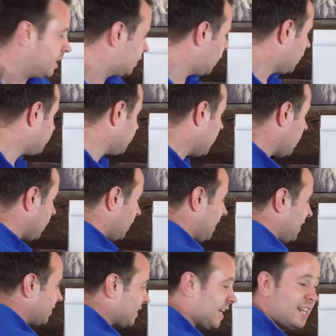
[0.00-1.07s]
Guys,
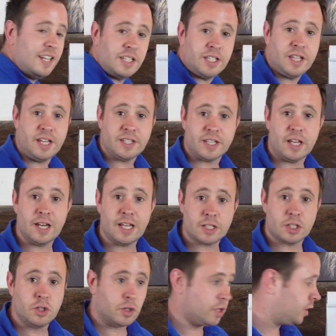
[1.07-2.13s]
let's get into this and let's
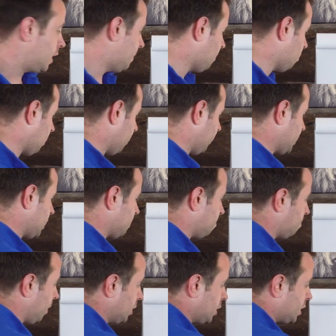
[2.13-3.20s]
look at number one, which is
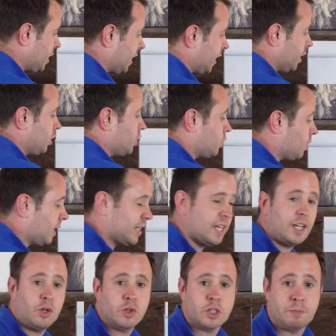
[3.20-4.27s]
budgeting and
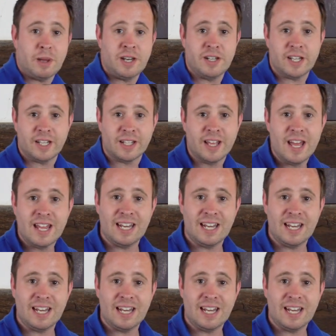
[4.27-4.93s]
tracking your spending.